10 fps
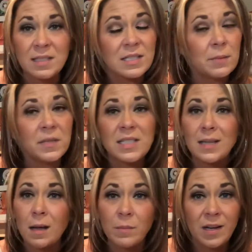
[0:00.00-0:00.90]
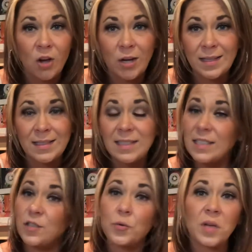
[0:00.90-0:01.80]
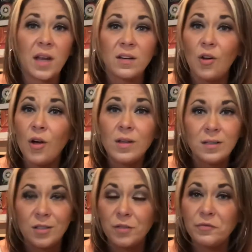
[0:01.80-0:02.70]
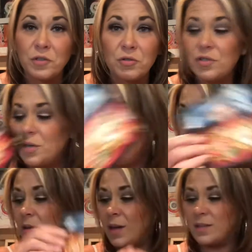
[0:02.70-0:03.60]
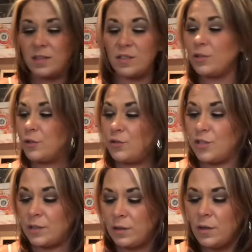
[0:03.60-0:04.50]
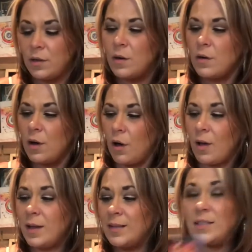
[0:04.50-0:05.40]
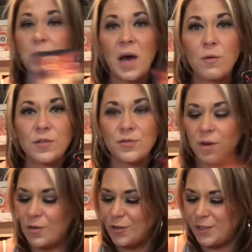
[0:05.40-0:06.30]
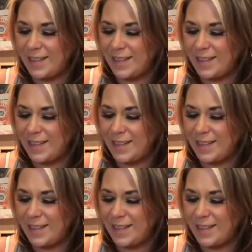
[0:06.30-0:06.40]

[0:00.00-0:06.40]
Somebody's not been honest. It's created all kinds of confusion, all kinds of delusion, all kinds of power struggles.